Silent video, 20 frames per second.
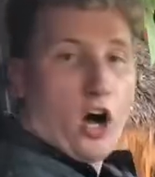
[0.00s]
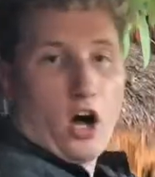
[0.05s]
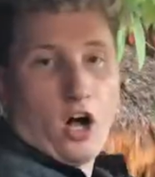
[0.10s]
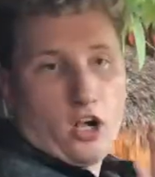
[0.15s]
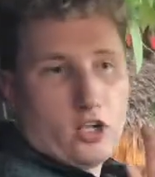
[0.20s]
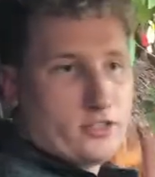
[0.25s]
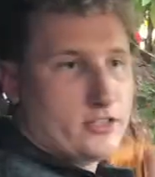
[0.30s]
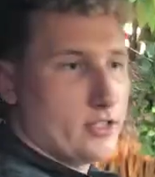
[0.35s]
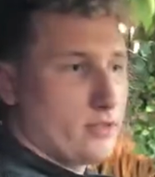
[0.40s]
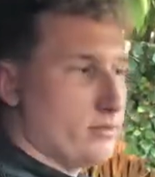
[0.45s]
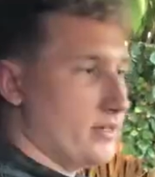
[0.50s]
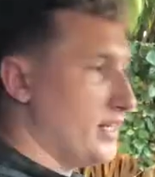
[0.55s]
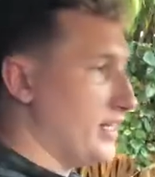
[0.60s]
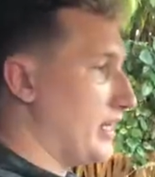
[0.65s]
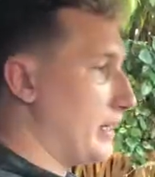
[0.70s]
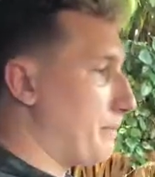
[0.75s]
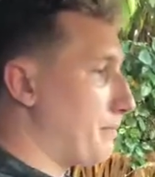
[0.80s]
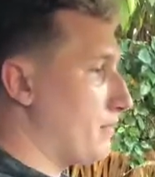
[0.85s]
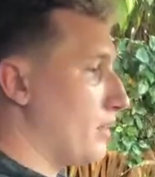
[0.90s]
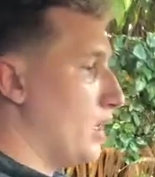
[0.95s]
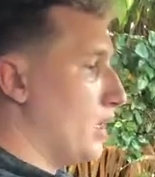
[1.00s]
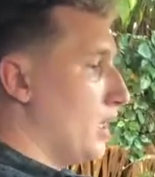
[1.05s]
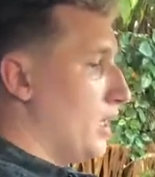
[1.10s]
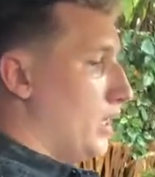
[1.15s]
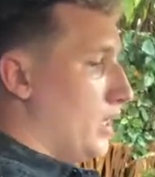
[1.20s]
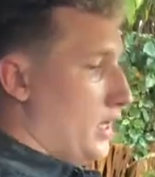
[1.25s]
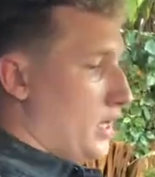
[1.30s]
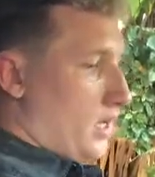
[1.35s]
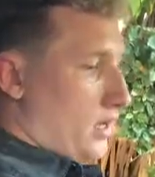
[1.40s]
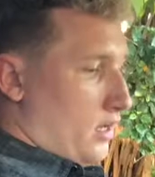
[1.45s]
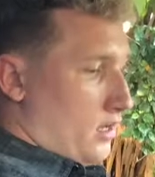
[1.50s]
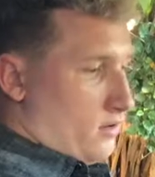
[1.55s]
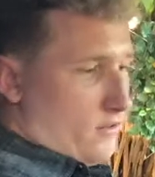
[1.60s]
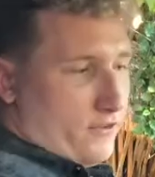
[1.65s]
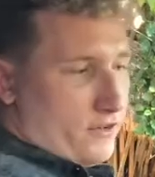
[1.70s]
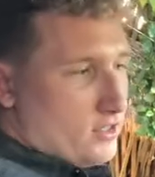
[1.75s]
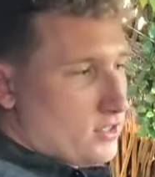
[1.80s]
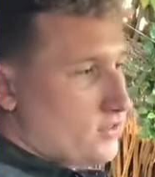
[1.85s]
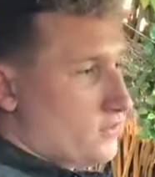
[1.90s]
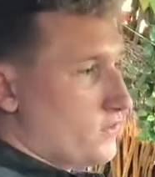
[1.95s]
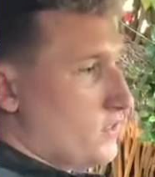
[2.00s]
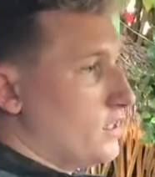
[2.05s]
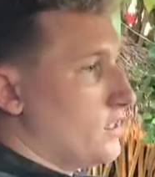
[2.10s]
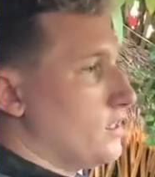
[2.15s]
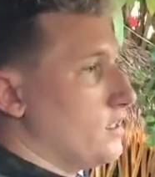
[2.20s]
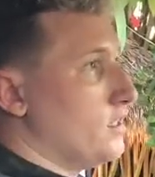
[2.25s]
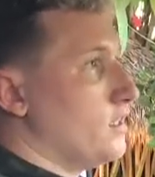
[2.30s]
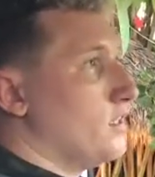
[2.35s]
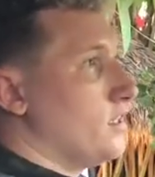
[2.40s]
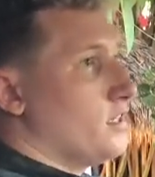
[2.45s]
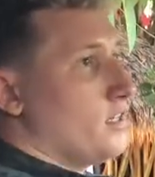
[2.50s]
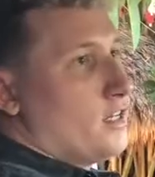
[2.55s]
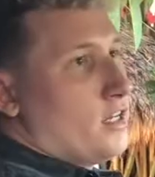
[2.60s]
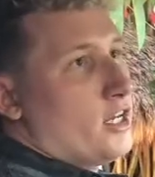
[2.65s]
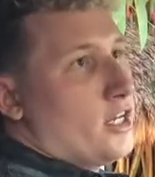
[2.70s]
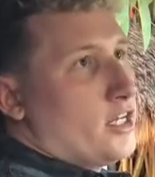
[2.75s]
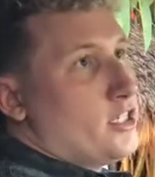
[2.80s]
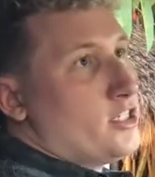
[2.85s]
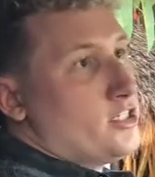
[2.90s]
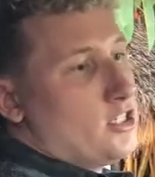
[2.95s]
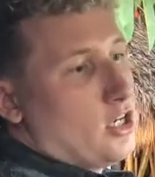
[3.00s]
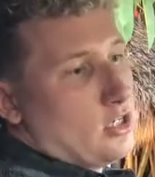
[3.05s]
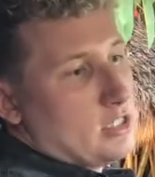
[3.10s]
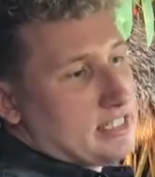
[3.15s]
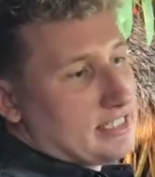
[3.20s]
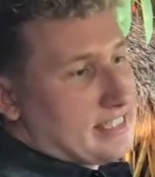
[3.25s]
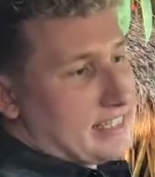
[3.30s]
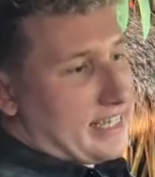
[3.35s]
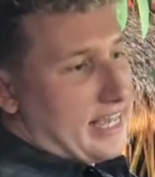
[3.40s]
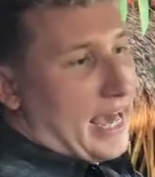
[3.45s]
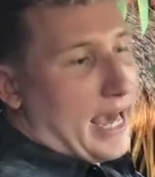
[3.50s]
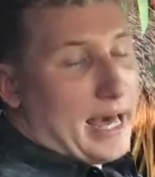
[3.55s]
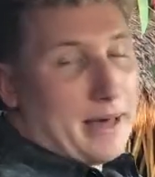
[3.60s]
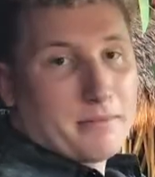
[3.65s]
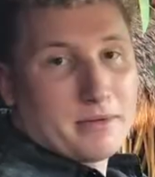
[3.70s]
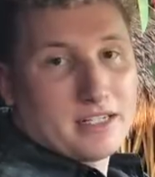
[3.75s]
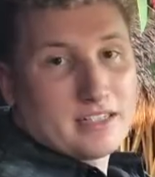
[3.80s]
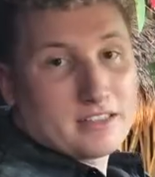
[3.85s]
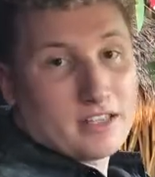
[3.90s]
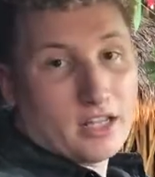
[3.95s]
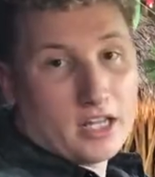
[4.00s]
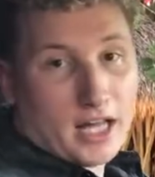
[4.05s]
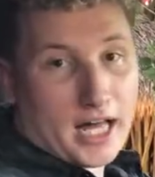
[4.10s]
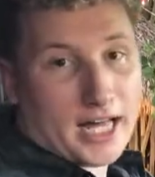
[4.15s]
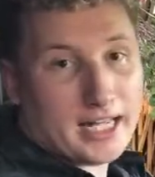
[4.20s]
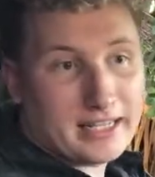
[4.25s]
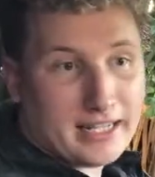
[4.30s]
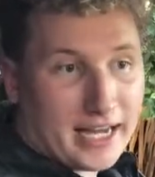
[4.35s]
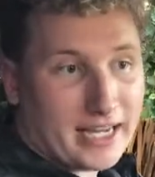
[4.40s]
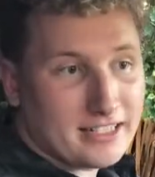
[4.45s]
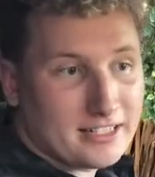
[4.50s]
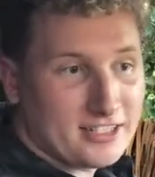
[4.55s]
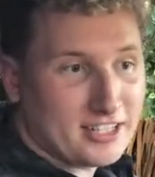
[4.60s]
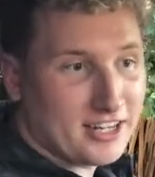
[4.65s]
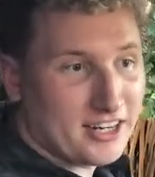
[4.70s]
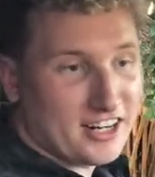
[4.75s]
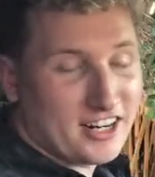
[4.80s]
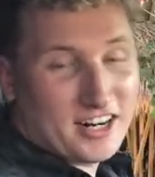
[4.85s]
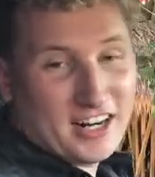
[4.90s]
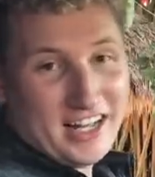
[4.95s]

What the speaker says: All-Terrain. First of all, you notice the cabin is a lot nicer.